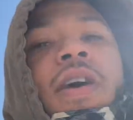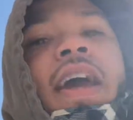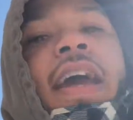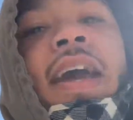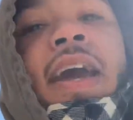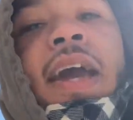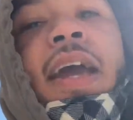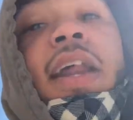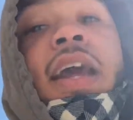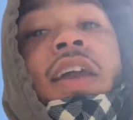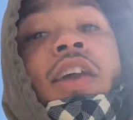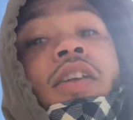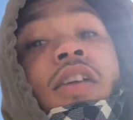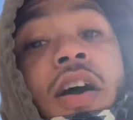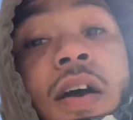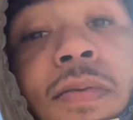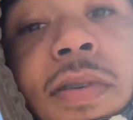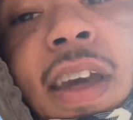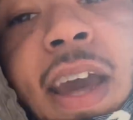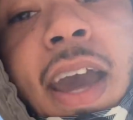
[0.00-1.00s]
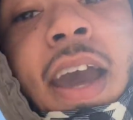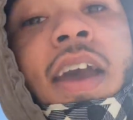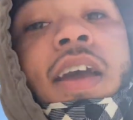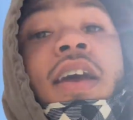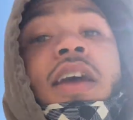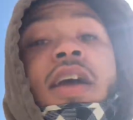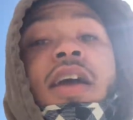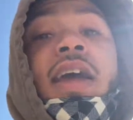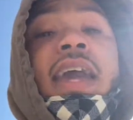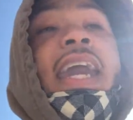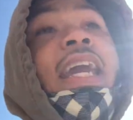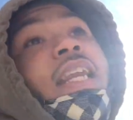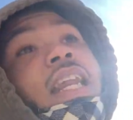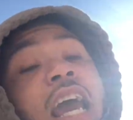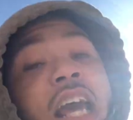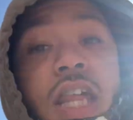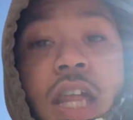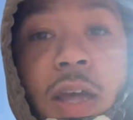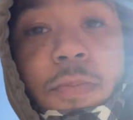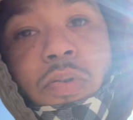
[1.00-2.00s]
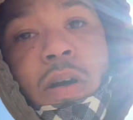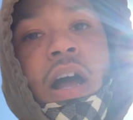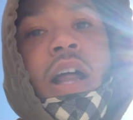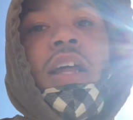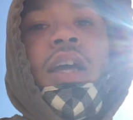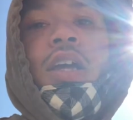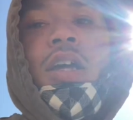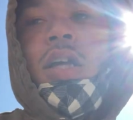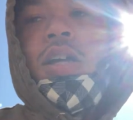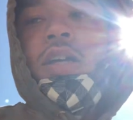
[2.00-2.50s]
ahead, and you know what I'm saying? Eat that shit, probably.